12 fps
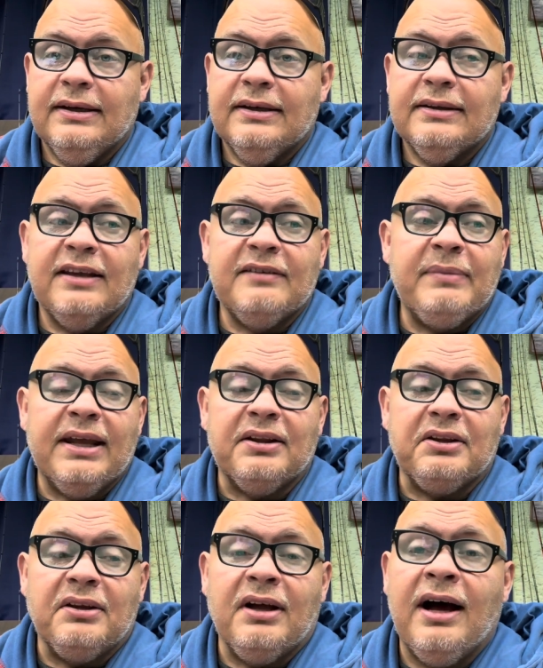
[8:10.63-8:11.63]
They've made a
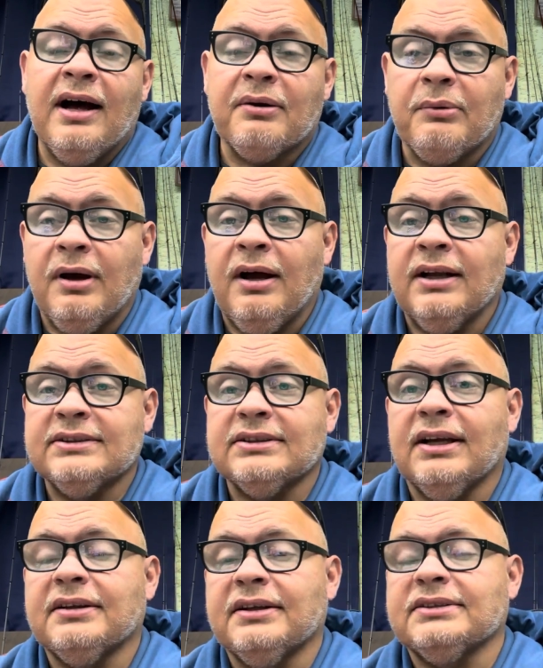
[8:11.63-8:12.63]
lot of rods
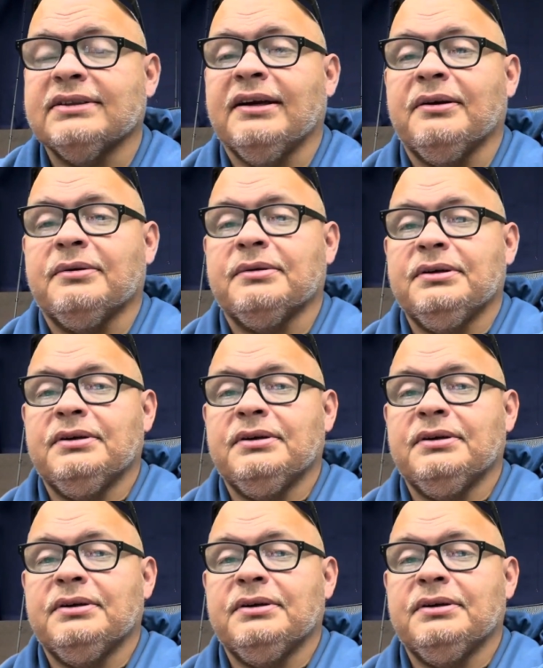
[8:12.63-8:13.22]
like this now,